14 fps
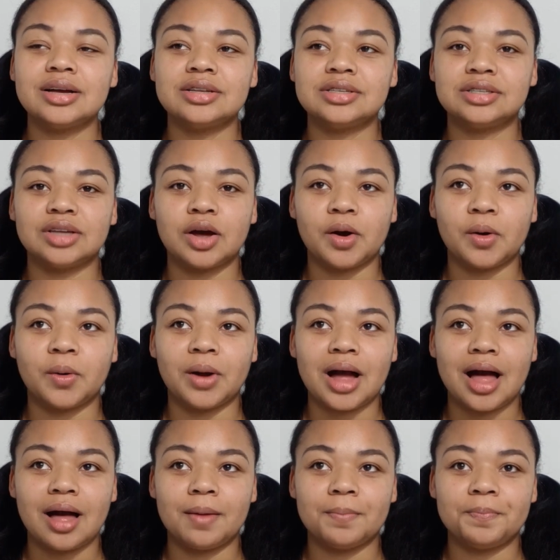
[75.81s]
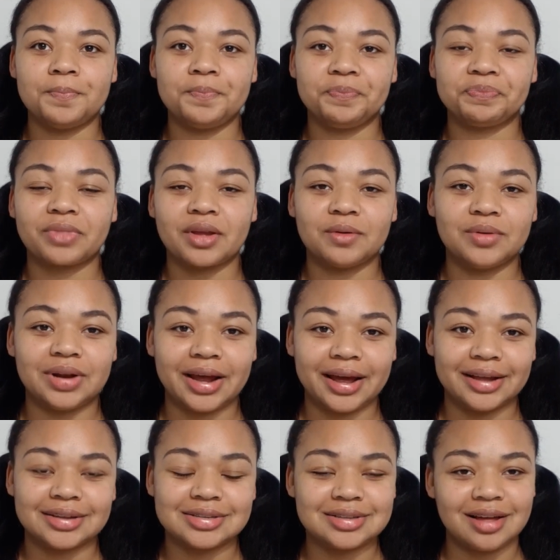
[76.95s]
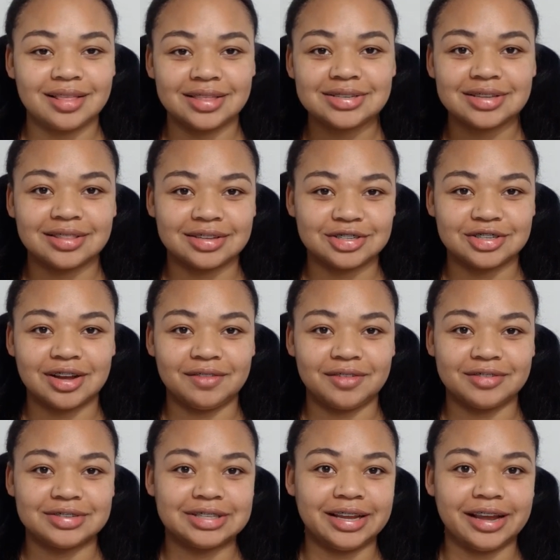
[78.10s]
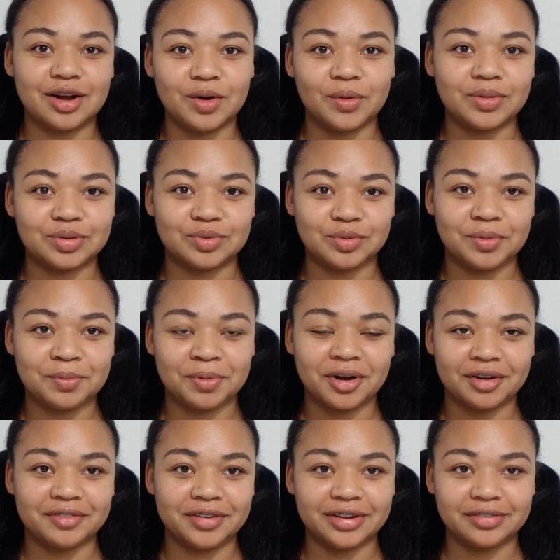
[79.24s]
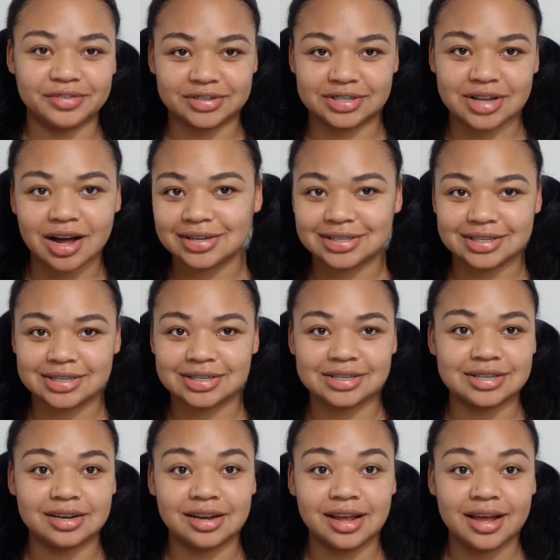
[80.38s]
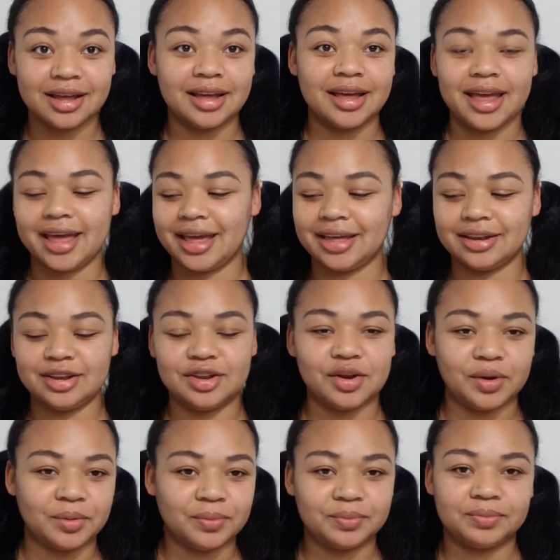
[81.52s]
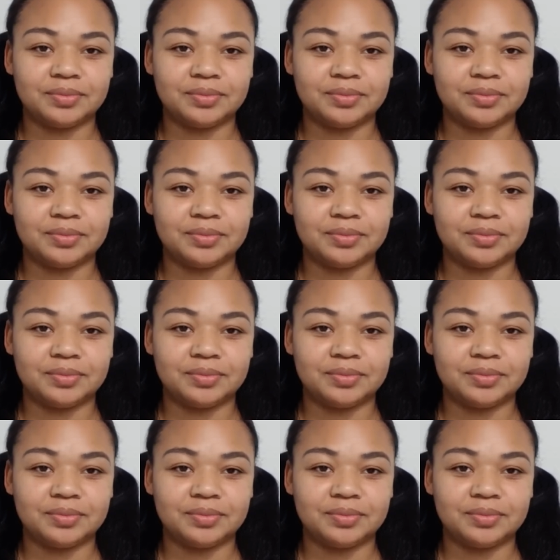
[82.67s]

So um, when I saw this on the shelf, I was thinking, oh, this would be perfect for sauces and, and you know,